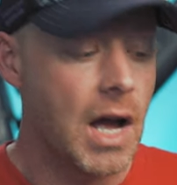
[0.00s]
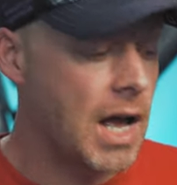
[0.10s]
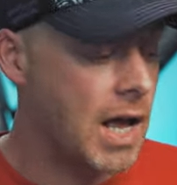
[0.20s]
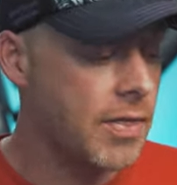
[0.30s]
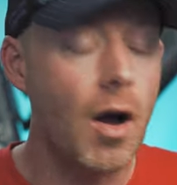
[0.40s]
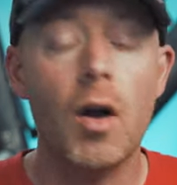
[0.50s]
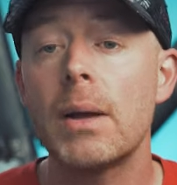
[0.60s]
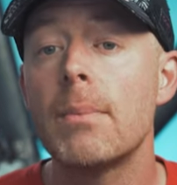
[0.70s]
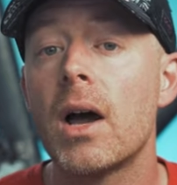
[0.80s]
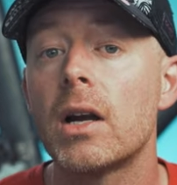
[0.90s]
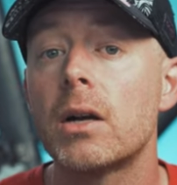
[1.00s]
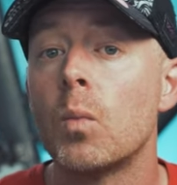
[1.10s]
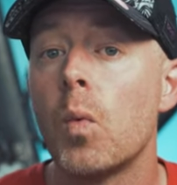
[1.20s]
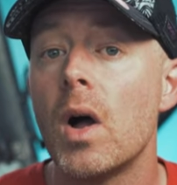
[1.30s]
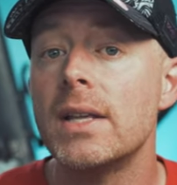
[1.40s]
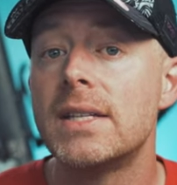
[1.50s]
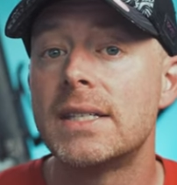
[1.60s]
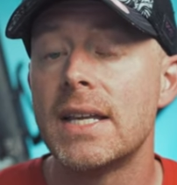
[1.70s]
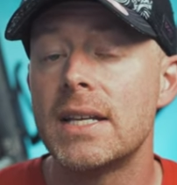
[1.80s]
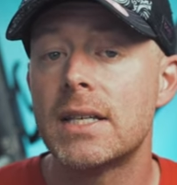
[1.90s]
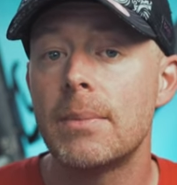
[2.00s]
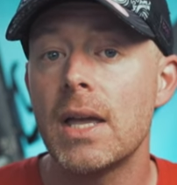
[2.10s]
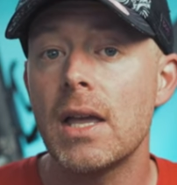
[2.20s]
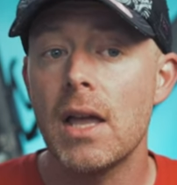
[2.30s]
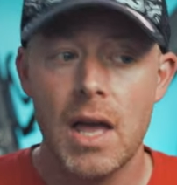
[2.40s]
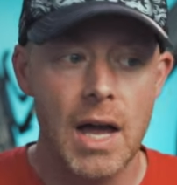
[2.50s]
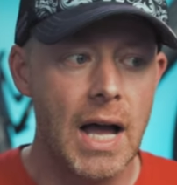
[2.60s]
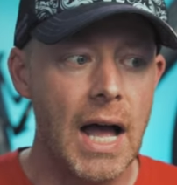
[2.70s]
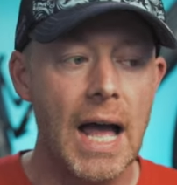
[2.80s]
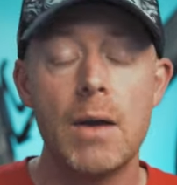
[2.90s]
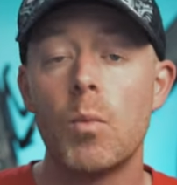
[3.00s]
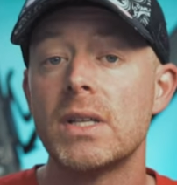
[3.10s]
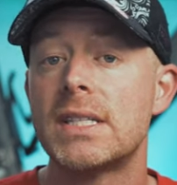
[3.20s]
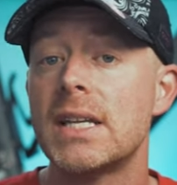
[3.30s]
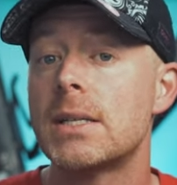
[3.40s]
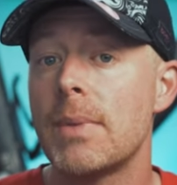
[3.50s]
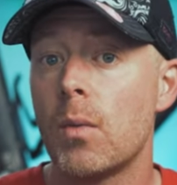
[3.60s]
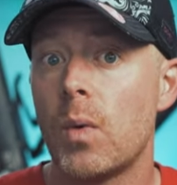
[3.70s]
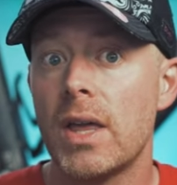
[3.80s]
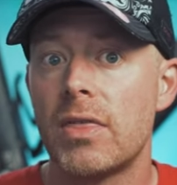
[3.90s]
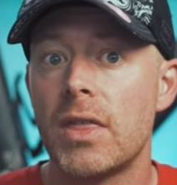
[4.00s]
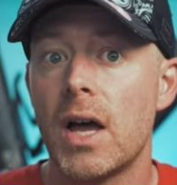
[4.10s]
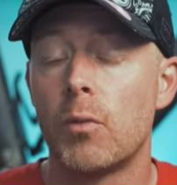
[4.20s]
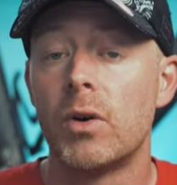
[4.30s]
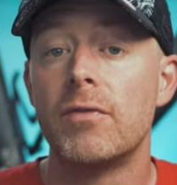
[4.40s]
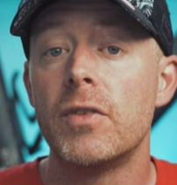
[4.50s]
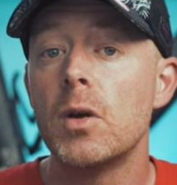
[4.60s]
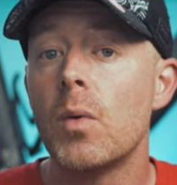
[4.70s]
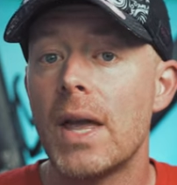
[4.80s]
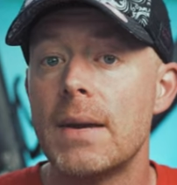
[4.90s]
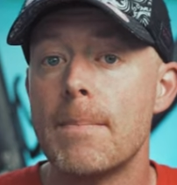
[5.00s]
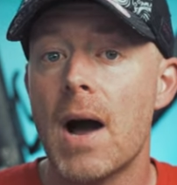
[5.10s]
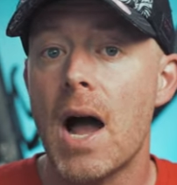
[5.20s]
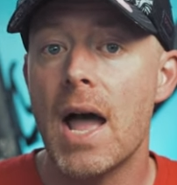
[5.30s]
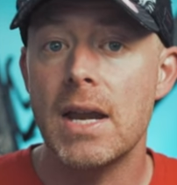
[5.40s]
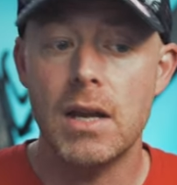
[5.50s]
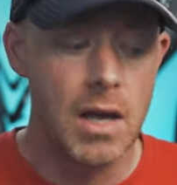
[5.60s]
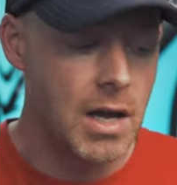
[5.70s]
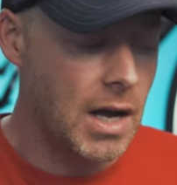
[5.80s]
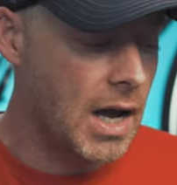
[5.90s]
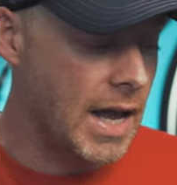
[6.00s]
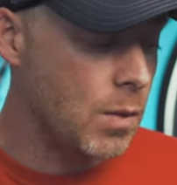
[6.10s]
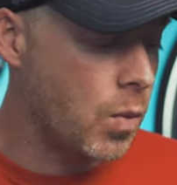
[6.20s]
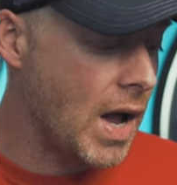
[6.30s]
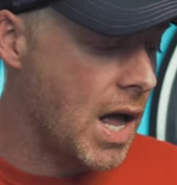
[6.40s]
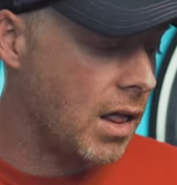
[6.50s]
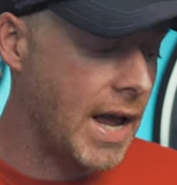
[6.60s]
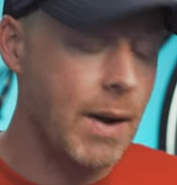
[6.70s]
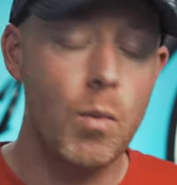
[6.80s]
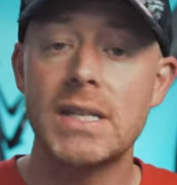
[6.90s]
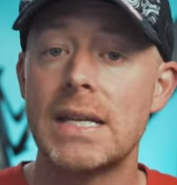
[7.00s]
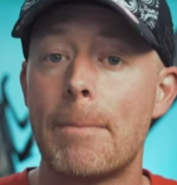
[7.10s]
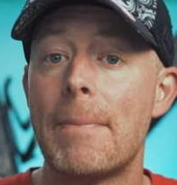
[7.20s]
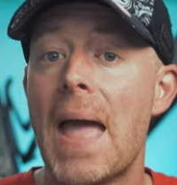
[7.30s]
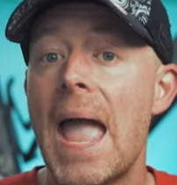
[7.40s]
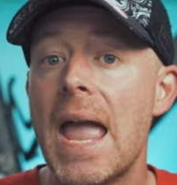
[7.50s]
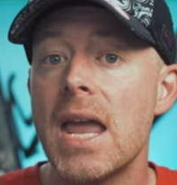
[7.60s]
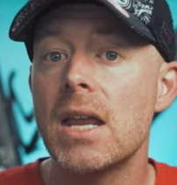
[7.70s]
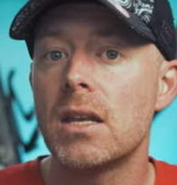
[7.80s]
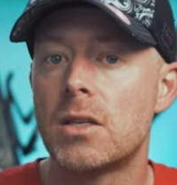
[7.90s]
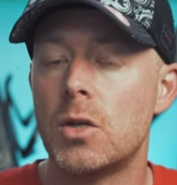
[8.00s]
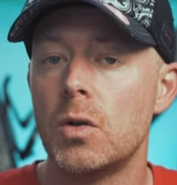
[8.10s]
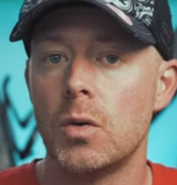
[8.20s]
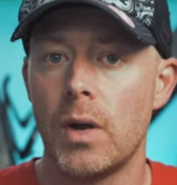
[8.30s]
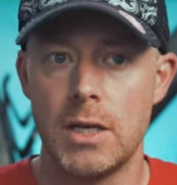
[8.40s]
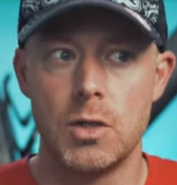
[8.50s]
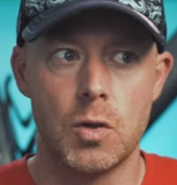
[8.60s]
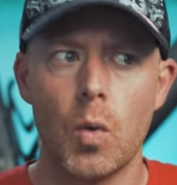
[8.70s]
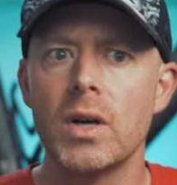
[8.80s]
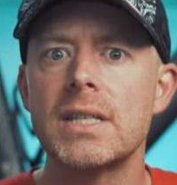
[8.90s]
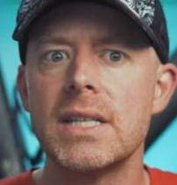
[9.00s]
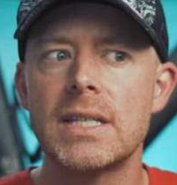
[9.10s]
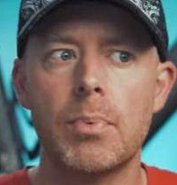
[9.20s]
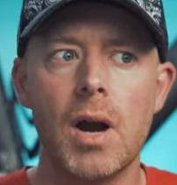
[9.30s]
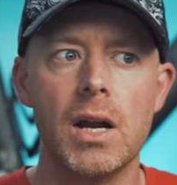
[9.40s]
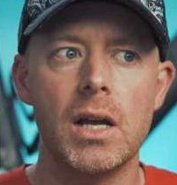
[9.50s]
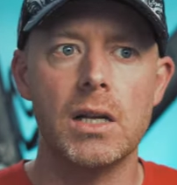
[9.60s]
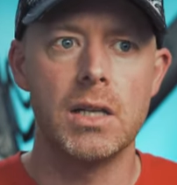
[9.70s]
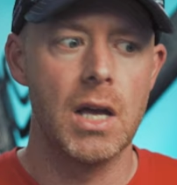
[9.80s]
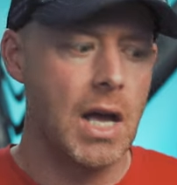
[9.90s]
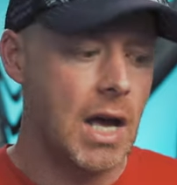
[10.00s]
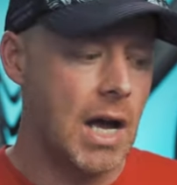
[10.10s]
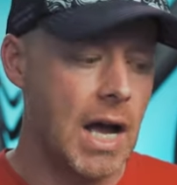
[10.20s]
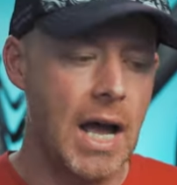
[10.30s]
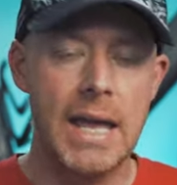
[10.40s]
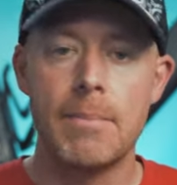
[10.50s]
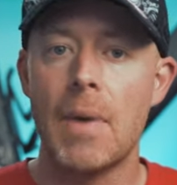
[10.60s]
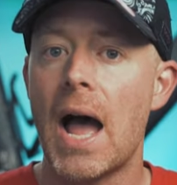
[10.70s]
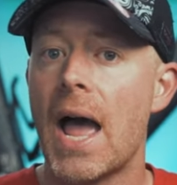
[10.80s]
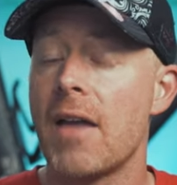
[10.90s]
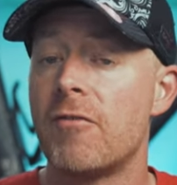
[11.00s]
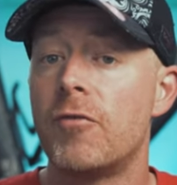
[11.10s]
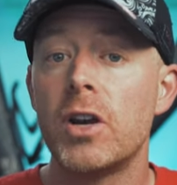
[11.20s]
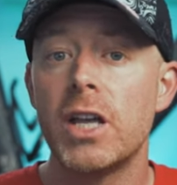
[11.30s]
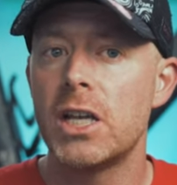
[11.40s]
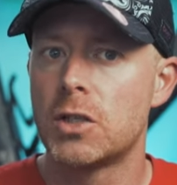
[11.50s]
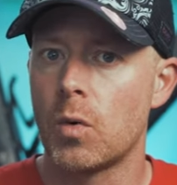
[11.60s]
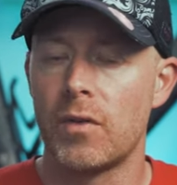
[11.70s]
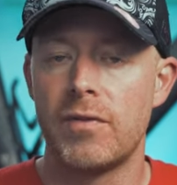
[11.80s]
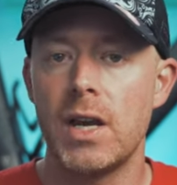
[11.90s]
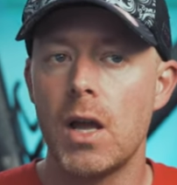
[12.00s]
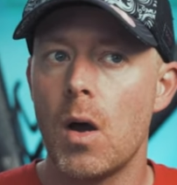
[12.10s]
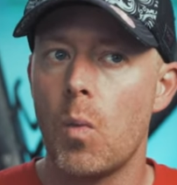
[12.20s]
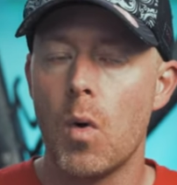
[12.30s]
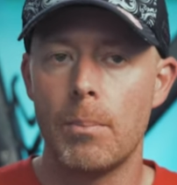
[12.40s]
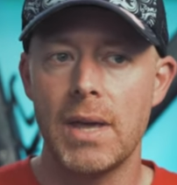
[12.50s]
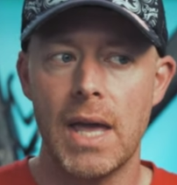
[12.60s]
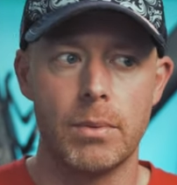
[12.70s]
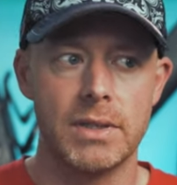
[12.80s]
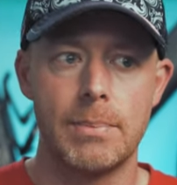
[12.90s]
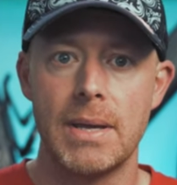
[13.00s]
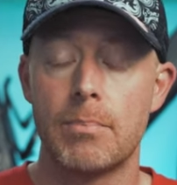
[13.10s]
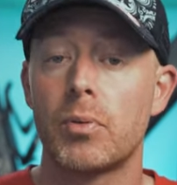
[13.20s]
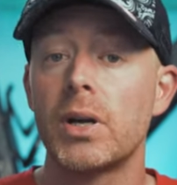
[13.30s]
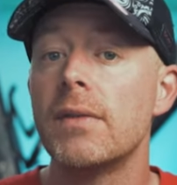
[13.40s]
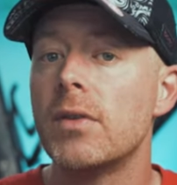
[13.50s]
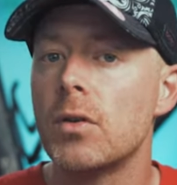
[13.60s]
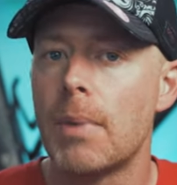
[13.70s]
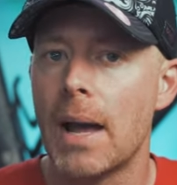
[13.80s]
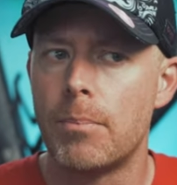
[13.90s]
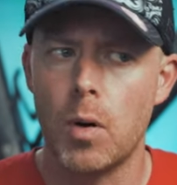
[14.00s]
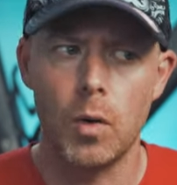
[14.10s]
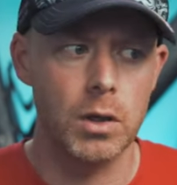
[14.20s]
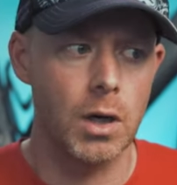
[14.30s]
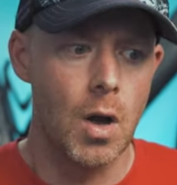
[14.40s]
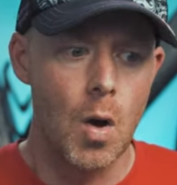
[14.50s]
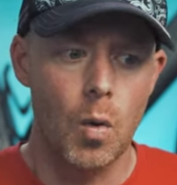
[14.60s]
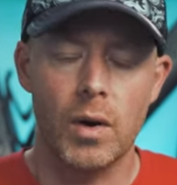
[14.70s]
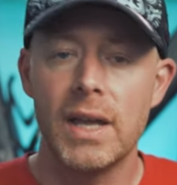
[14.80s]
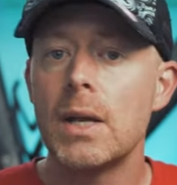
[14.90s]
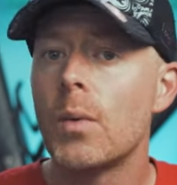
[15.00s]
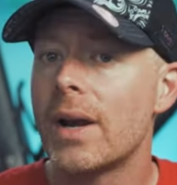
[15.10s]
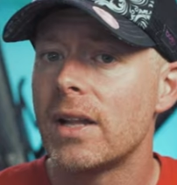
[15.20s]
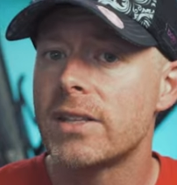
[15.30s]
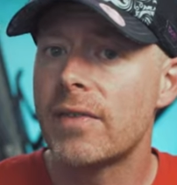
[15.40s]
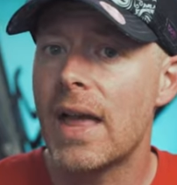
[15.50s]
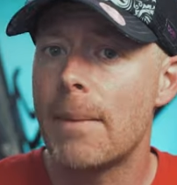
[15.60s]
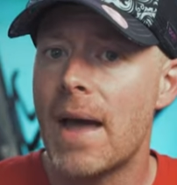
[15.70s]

the heart rate monitor was sent to me. It was sent to me with the review in mind. And while I wasn't paid to endorse this product, and my footage or video won't be able to be previewed by Polar or anyone else for that